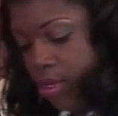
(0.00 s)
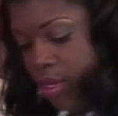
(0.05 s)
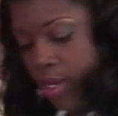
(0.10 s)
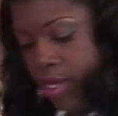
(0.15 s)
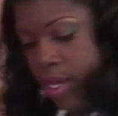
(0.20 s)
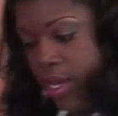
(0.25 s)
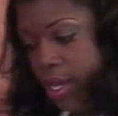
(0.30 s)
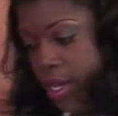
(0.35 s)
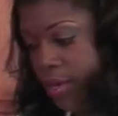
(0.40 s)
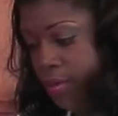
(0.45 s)

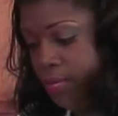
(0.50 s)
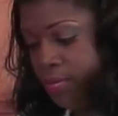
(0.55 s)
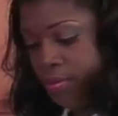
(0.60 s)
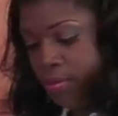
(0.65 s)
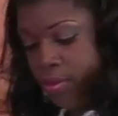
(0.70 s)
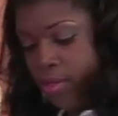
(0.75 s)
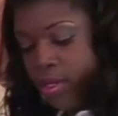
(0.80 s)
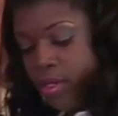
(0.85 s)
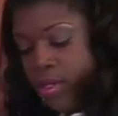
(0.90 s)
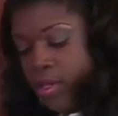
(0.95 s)
Okay.
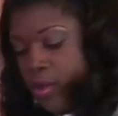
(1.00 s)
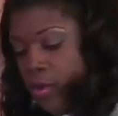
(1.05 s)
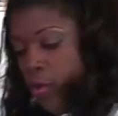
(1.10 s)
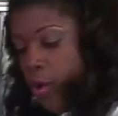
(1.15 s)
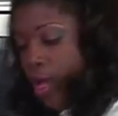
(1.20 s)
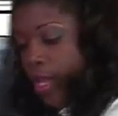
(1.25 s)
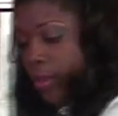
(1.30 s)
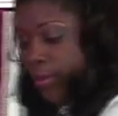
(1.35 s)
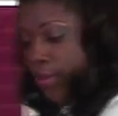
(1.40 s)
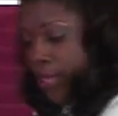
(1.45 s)

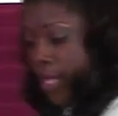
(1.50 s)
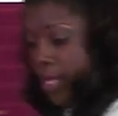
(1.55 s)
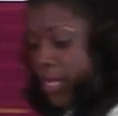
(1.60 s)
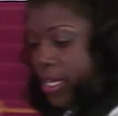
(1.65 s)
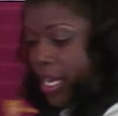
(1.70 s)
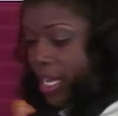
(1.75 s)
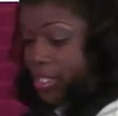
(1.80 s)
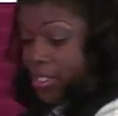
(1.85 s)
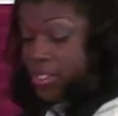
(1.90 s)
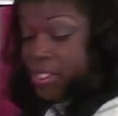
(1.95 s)
While I'm letting
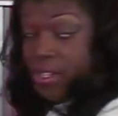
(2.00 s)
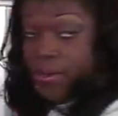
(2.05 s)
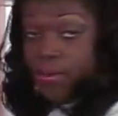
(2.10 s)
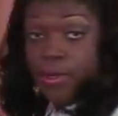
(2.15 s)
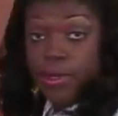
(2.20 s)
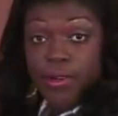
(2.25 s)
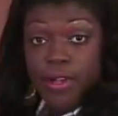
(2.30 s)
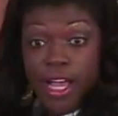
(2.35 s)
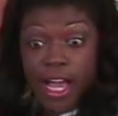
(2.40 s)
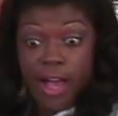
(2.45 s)
that
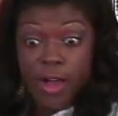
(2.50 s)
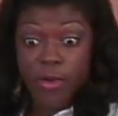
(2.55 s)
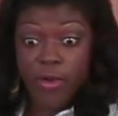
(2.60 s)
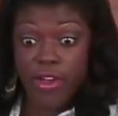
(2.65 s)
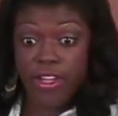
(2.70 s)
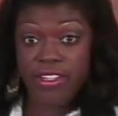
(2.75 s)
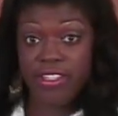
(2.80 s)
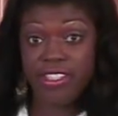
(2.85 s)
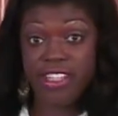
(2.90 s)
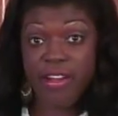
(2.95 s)
simmer, I'll go
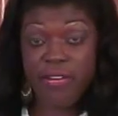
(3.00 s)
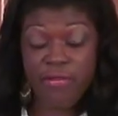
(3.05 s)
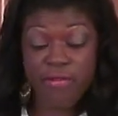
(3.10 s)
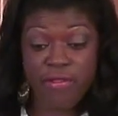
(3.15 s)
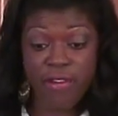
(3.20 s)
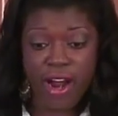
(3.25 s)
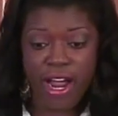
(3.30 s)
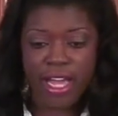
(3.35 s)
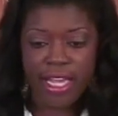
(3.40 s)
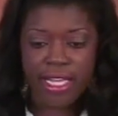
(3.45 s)
ahead and start
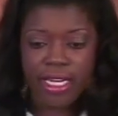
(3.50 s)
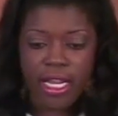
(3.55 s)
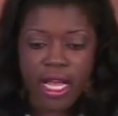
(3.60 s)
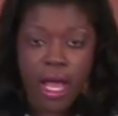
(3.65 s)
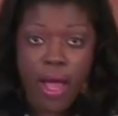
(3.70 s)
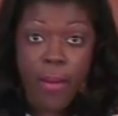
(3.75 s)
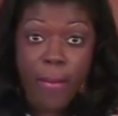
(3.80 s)
frying